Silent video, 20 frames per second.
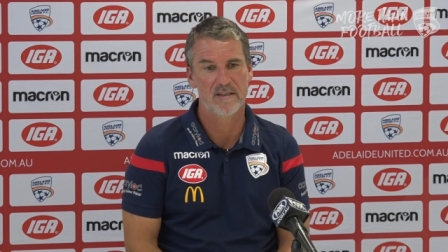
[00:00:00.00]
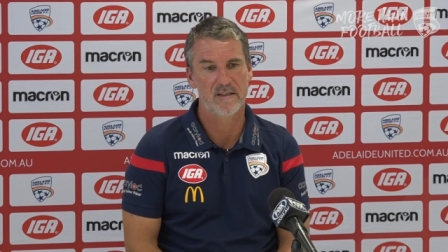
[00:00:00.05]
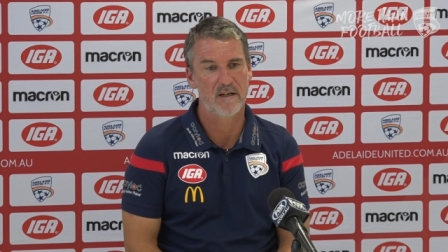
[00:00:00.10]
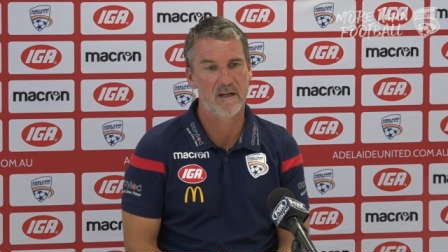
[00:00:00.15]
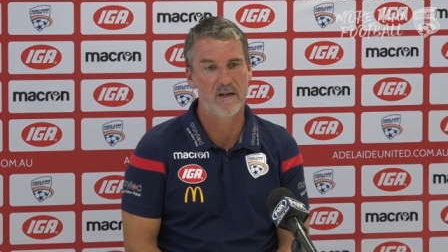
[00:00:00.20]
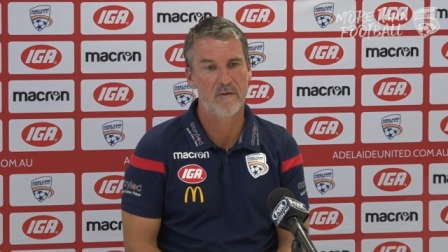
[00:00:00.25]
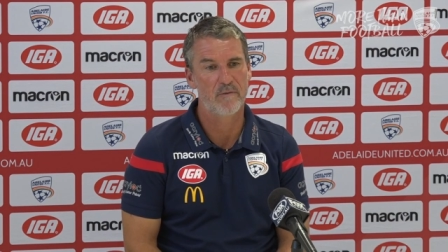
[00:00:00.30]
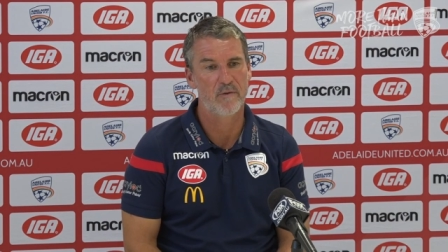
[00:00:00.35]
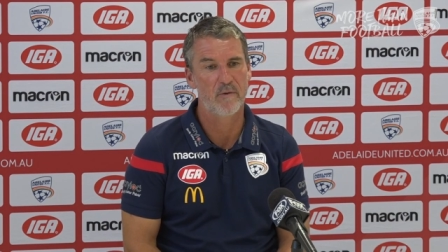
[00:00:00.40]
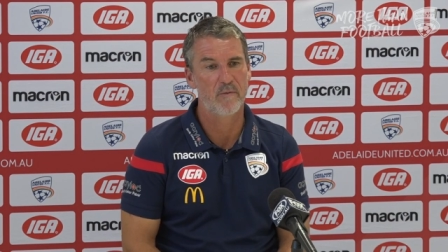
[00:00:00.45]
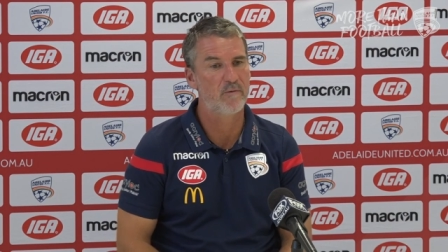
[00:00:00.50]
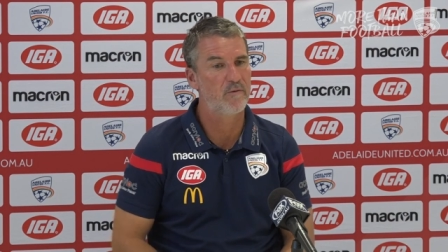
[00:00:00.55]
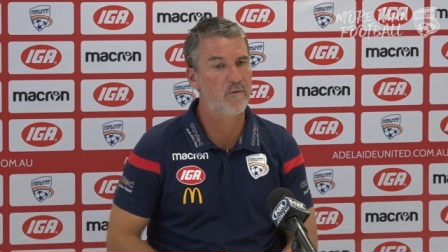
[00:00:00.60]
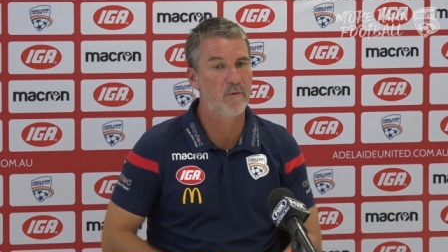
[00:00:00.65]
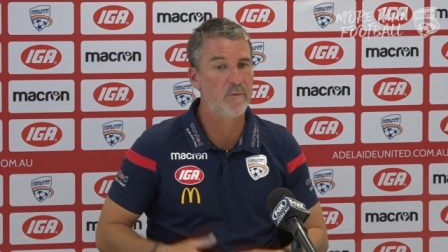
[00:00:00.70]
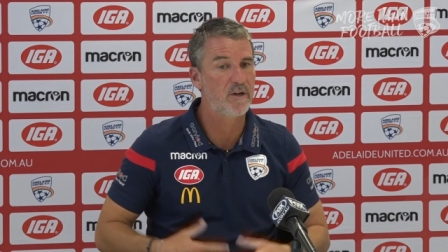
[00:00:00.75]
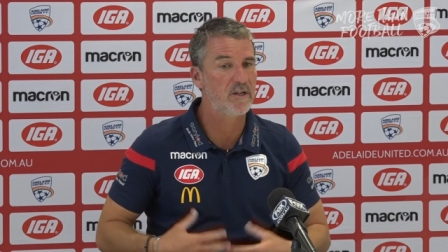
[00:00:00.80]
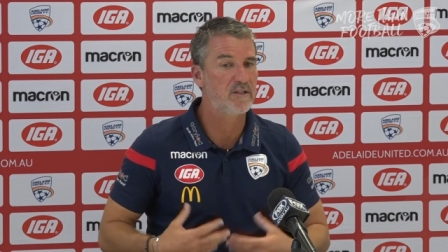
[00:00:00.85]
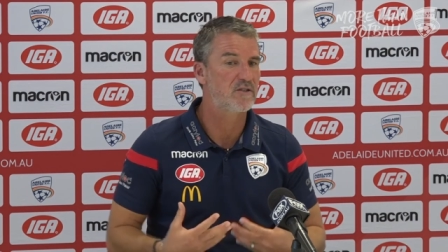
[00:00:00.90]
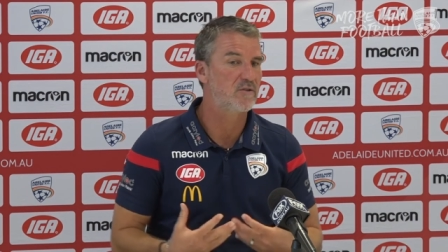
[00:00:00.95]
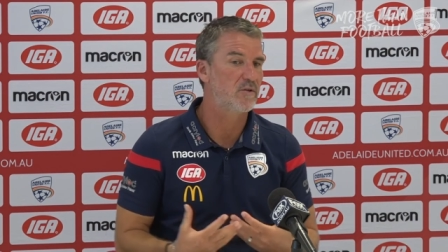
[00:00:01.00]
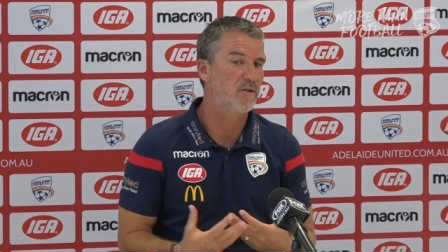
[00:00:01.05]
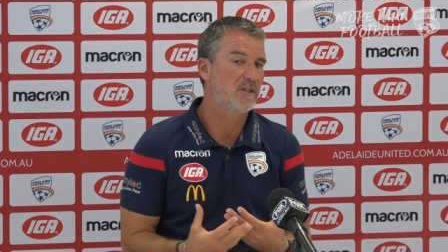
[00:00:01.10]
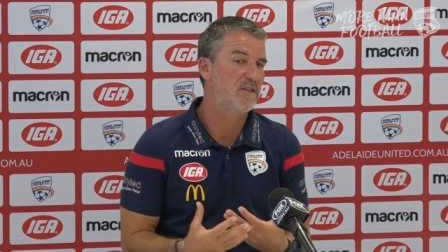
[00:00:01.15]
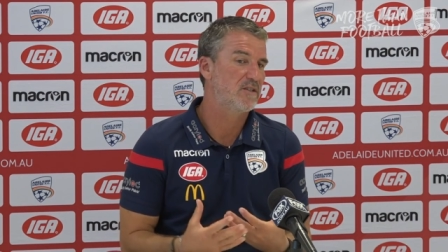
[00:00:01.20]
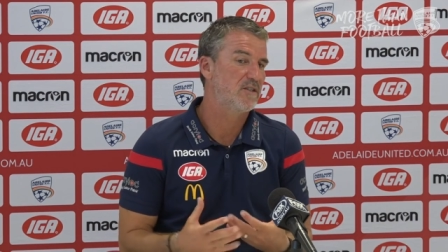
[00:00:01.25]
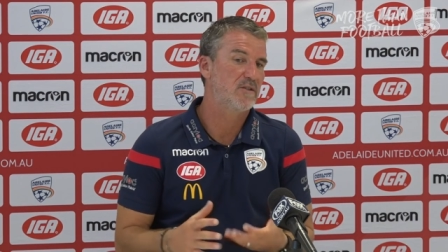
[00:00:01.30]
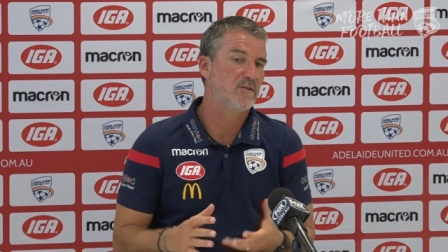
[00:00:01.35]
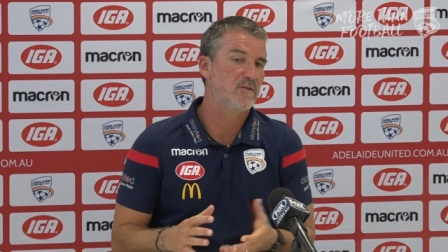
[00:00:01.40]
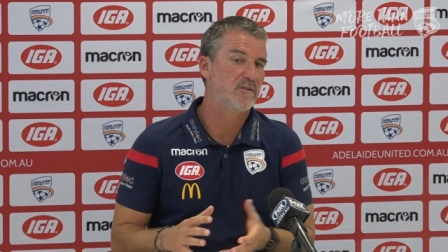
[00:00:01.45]
And for me, it's too
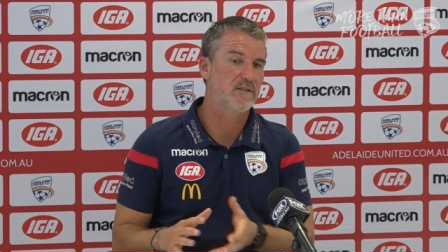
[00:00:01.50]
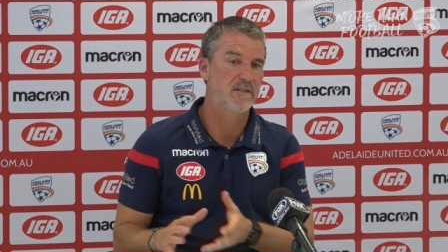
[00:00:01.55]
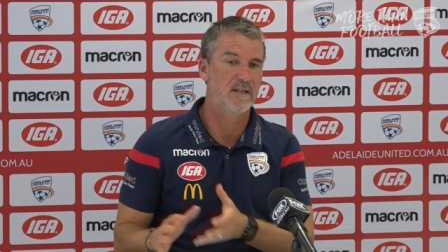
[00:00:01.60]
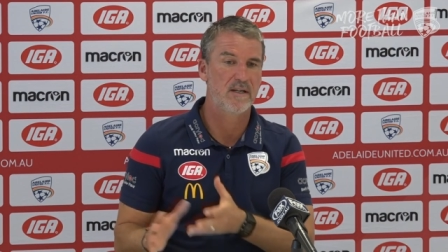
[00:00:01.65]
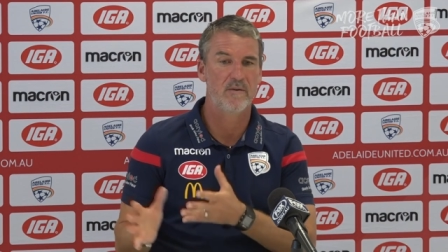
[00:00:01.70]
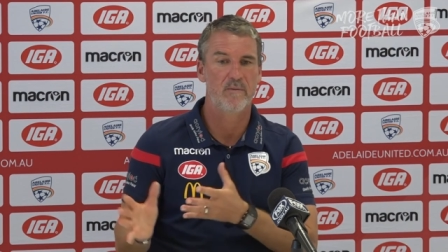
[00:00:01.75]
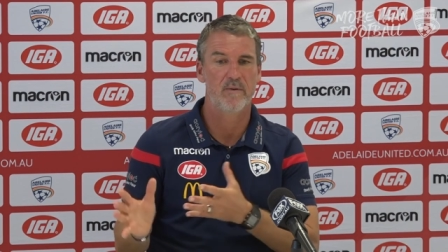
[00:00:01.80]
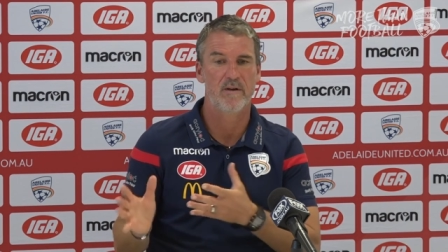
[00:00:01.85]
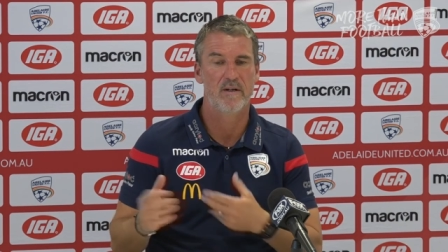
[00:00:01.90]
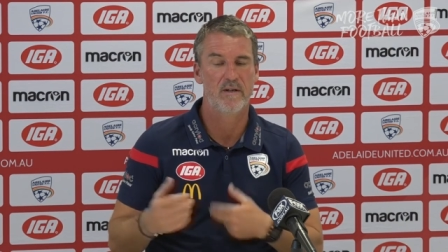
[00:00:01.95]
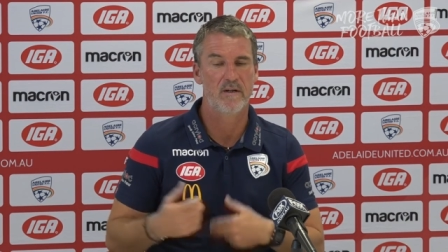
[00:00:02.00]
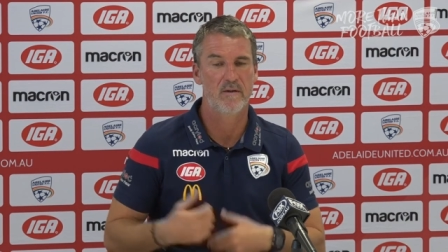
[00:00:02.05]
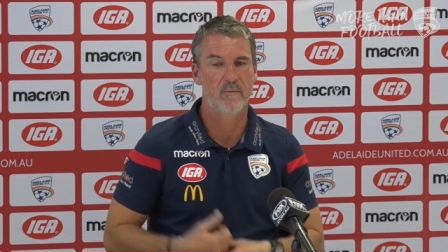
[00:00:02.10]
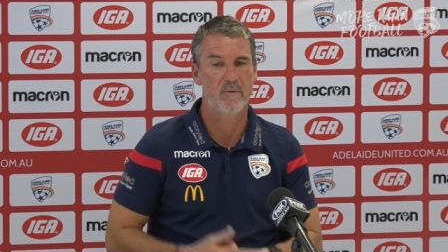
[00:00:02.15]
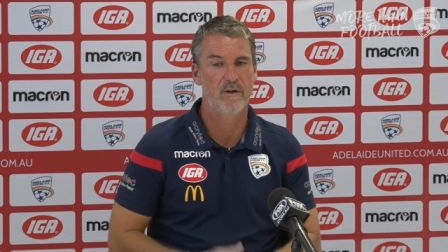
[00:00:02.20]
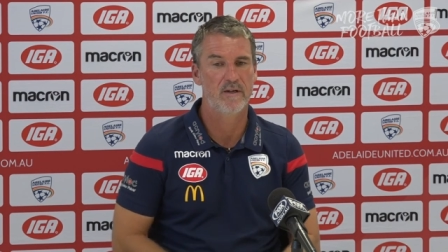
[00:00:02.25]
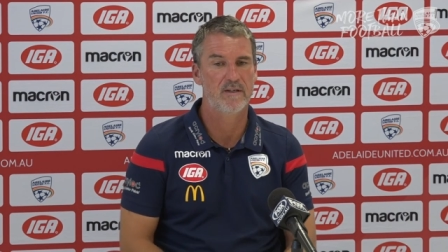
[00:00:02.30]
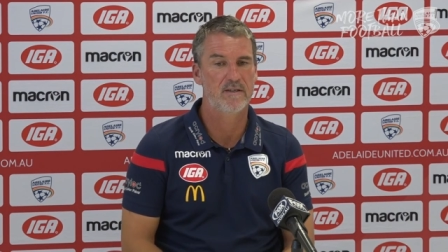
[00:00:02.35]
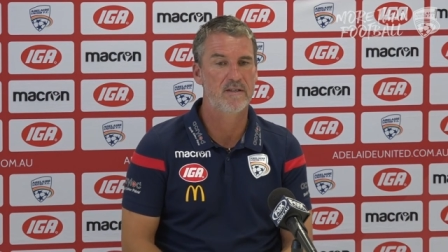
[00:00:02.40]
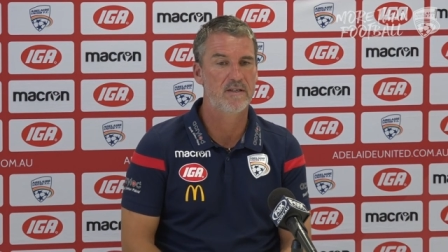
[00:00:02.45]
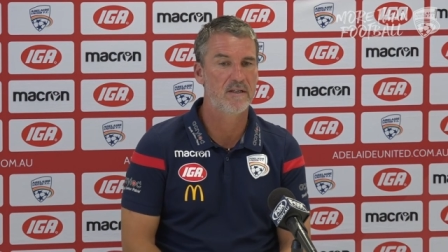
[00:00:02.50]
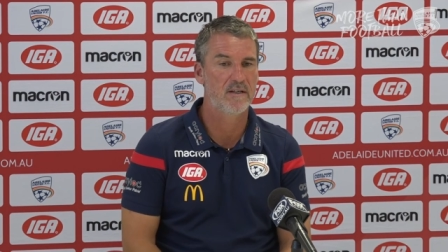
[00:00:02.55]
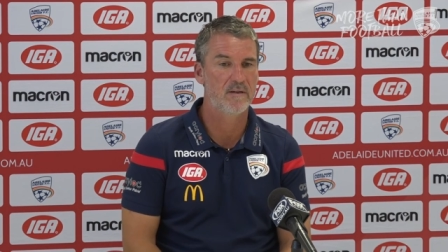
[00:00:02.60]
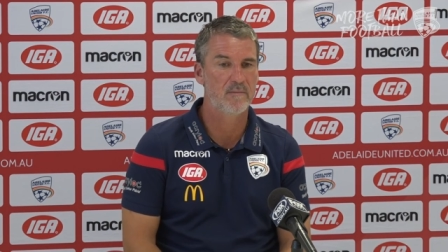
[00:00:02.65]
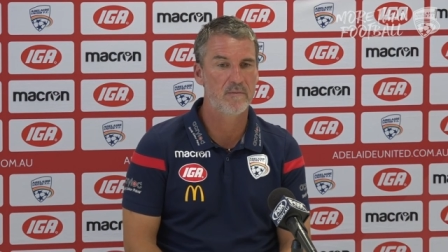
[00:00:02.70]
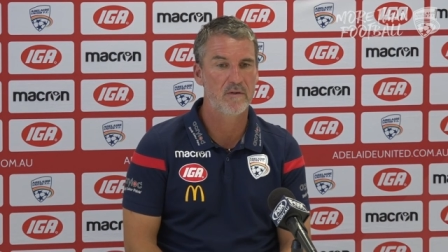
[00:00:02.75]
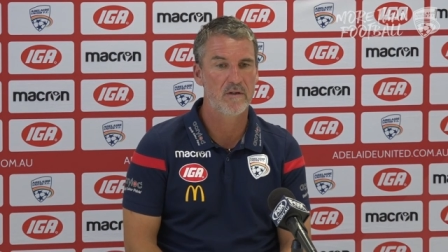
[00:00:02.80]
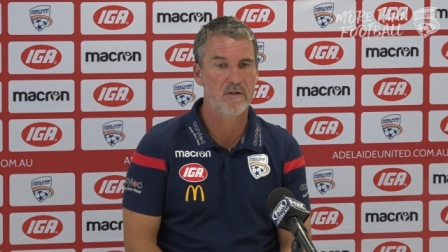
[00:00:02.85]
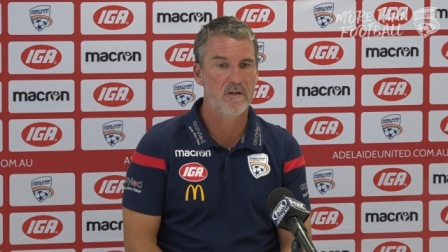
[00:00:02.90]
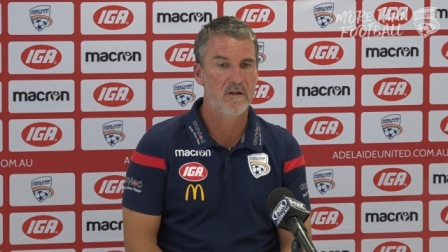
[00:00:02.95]
easy to say when a team